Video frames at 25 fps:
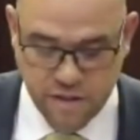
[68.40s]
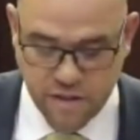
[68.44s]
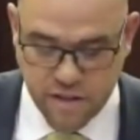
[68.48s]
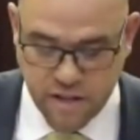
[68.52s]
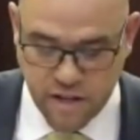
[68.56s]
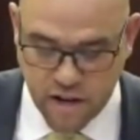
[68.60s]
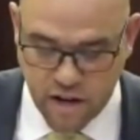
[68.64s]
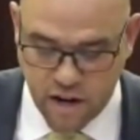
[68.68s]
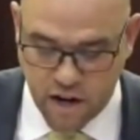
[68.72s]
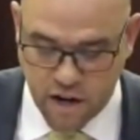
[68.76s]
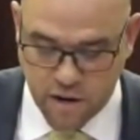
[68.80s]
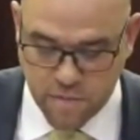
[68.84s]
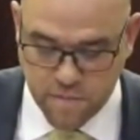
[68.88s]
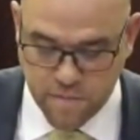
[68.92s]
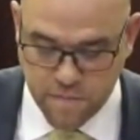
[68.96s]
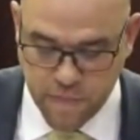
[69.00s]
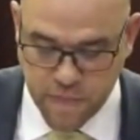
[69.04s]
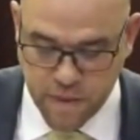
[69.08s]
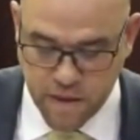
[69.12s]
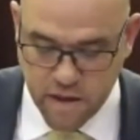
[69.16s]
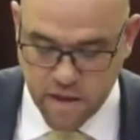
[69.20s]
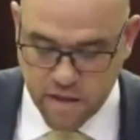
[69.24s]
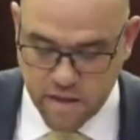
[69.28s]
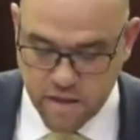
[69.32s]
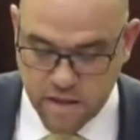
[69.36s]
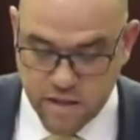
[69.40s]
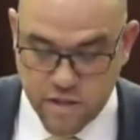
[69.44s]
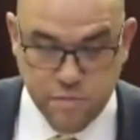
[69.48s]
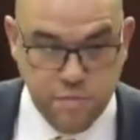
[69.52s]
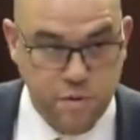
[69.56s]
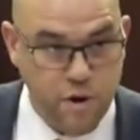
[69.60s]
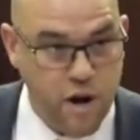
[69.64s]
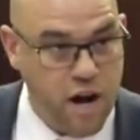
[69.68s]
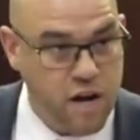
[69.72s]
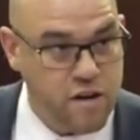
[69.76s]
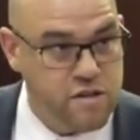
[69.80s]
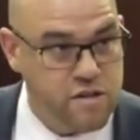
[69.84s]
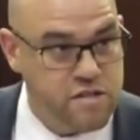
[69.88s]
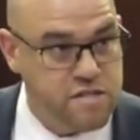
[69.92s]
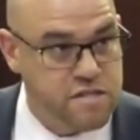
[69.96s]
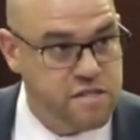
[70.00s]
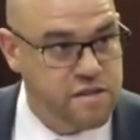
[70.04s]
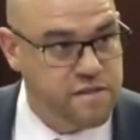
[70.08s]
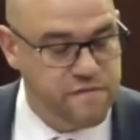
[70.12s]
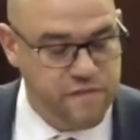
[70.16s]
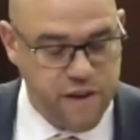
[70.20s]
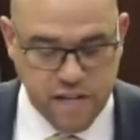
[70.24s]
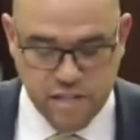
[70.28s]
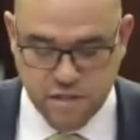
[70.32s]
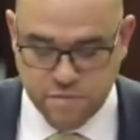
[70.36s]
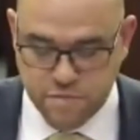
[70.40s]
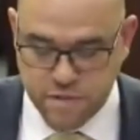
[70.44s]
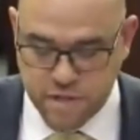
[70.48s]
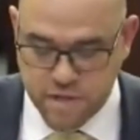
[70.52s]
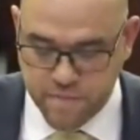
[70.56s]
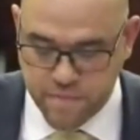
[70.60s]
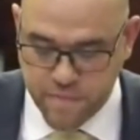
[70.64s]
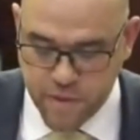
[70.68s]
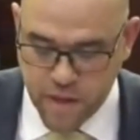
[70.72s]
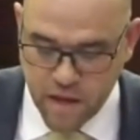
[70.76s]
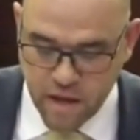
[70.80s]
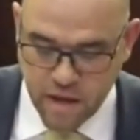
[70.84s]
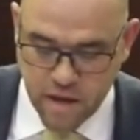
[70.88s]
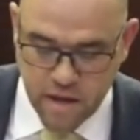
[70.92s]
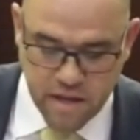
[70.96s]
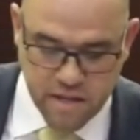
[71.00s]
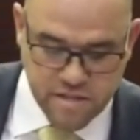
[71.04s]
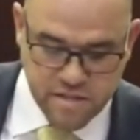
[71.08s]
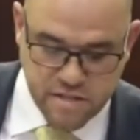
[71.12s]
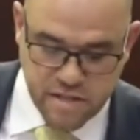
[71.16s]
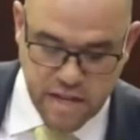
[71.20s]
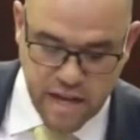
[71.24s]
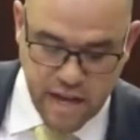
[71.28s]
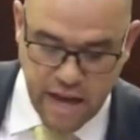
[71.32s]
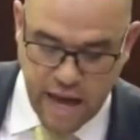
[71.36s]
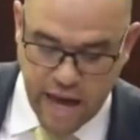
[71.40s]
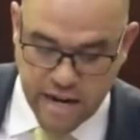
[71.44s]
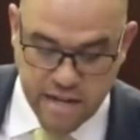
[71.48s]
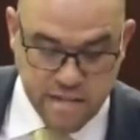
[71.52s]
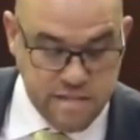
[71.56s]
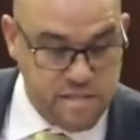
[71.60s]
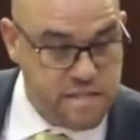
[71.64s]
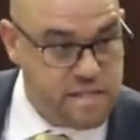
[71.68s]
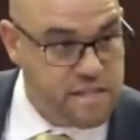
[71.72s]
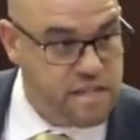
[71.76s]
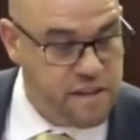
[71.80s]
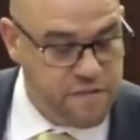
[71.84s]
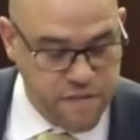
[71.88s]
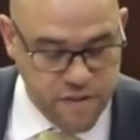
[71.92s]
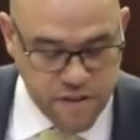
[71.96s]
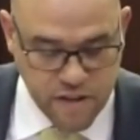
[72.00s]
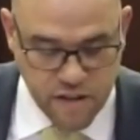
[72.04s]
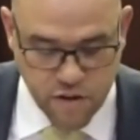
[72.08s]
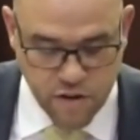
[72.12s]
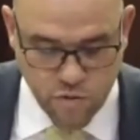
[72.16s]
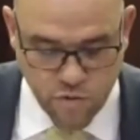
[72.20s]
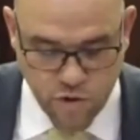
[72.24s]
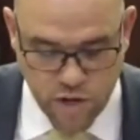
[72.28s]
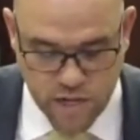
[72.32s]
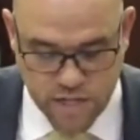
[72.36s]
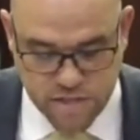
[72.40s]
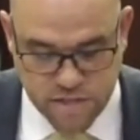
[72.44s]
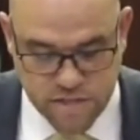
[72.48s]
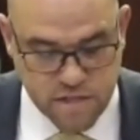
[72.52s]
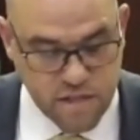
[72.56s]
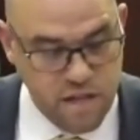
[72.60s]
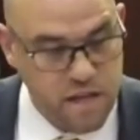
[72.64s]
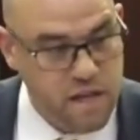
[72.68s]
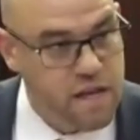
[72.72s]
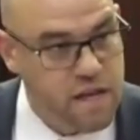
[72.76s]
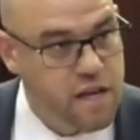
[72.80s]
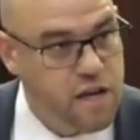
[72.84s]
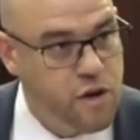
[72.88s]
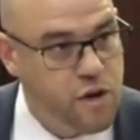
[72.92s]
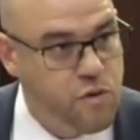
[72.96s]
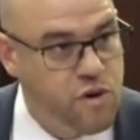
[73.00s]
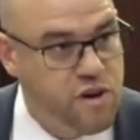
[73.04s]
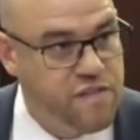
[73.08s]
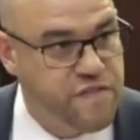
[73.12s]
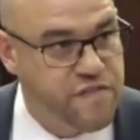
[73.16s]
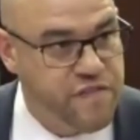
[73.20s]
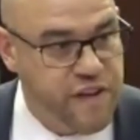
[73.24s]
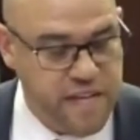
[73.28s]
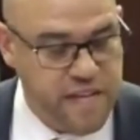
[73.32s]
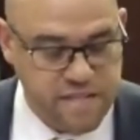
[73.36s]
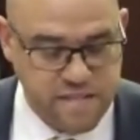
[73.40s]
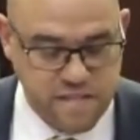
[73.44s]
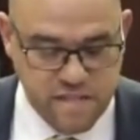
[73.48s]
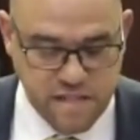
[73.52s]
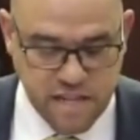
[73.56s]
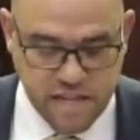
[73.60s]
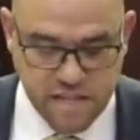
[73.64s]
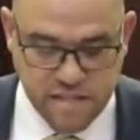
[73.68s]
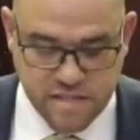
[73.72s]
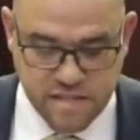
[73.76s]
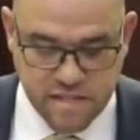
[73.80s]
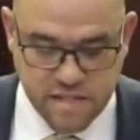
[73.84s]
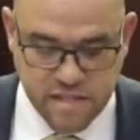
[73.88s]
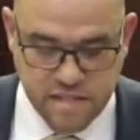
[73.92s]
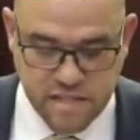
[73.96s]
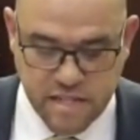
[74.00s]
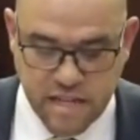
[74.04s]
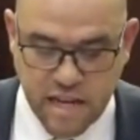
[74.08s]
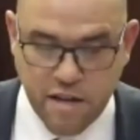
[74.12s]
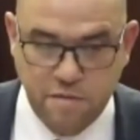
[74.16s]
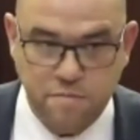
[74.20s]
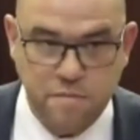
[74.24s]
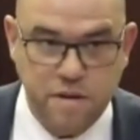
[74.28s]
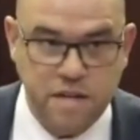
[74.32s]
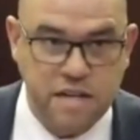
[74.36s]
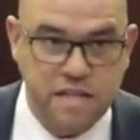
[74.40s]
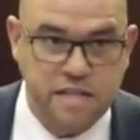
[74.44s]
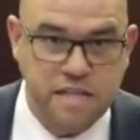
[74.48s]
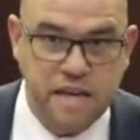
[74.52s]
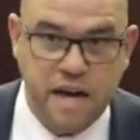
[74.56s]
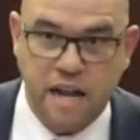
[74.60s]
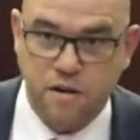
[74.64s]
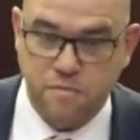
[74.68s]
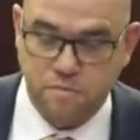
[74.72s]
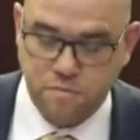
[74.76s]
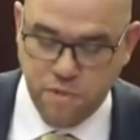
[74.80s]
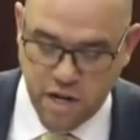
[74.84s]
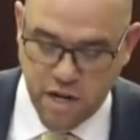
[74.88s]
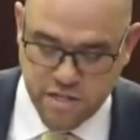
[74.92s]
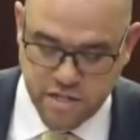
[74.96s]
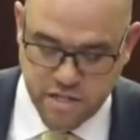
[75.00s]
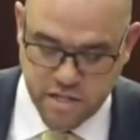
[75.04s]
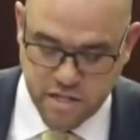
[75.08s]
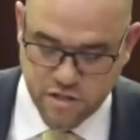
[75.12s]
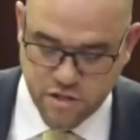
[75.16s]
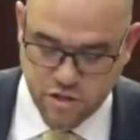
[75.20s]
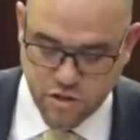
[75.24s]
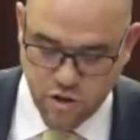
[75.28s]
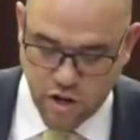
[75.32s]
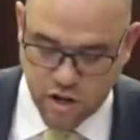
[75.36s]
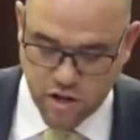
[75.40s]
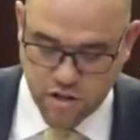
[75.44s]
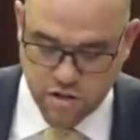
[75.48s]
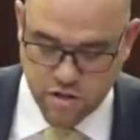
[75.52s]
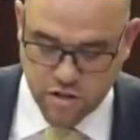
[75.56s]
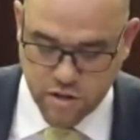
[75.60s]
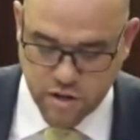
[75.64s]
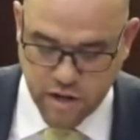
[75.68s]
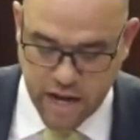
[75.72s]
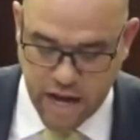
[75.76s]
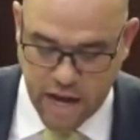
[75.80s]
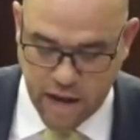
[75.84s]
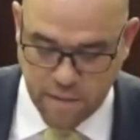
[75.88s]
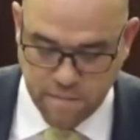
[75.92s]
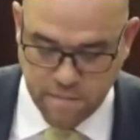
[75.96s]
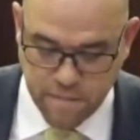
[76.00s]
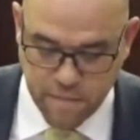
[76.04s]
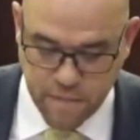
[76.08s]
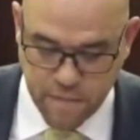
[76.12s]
the alarm. This progress and investment is at a significant risk. We're facing a $68 million budget structural gap,